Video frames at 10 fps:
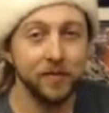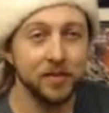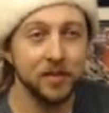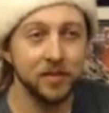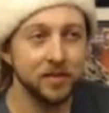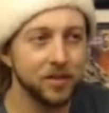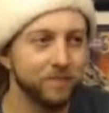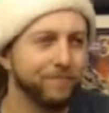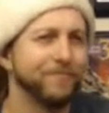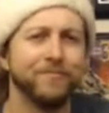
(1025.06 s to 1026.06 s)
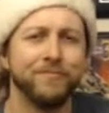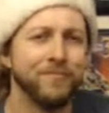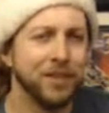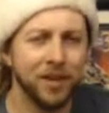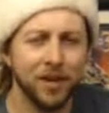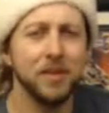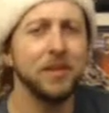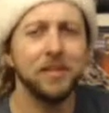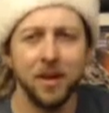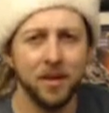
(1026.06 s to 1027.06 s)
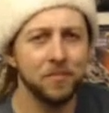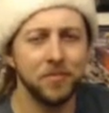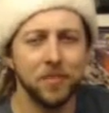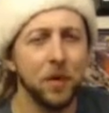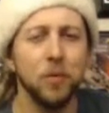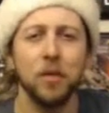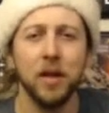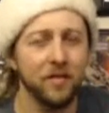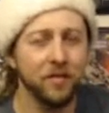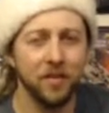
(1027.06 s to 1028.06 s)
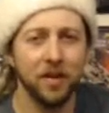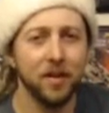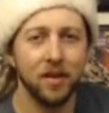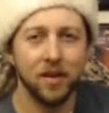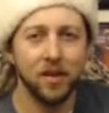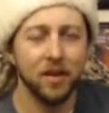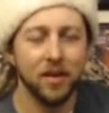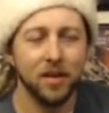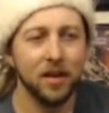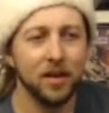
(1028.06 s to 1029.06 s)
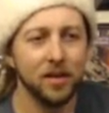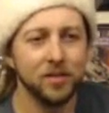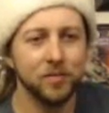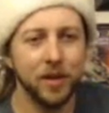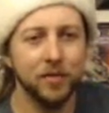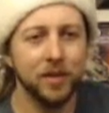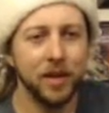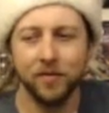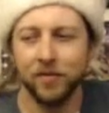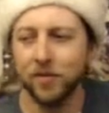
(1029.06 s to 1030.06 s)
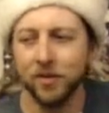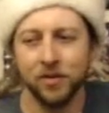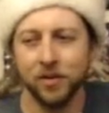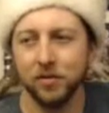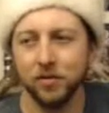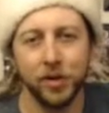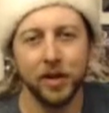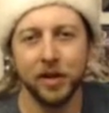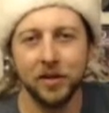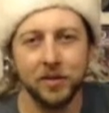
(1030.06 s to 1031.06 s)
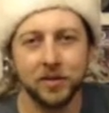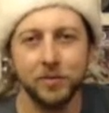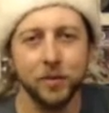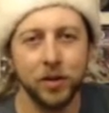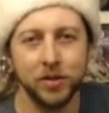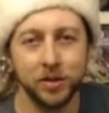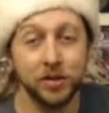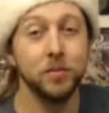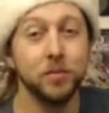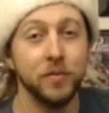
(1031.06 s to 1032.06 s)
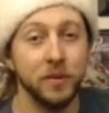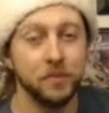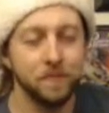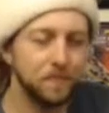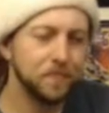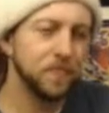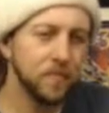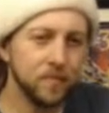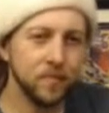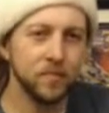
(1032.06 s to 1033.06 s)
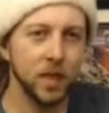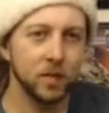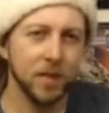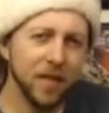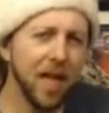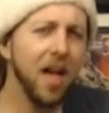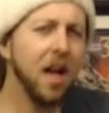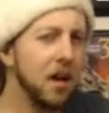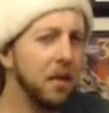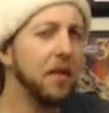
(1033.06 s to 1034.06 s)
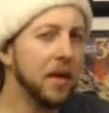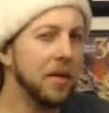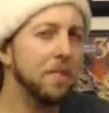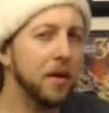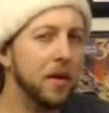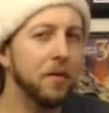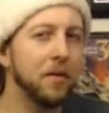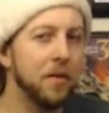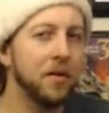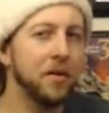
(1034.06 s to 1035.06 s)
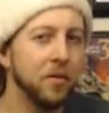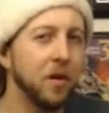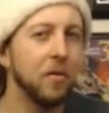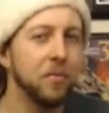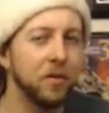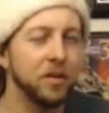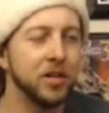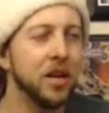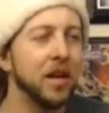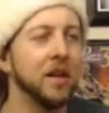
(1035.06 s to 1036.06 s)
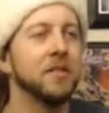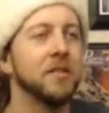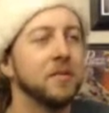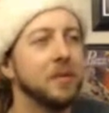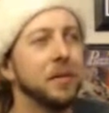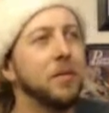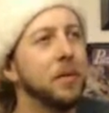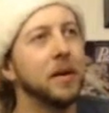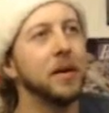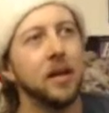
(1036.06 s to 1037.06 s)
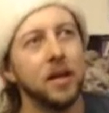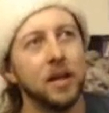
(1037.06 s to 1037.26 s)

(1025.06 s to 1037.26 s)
5, and 6 a million times my whole life. So maybe after 29 years of me watching this movie, I'll be like, I like it better than A New Hope or Jedi or something. But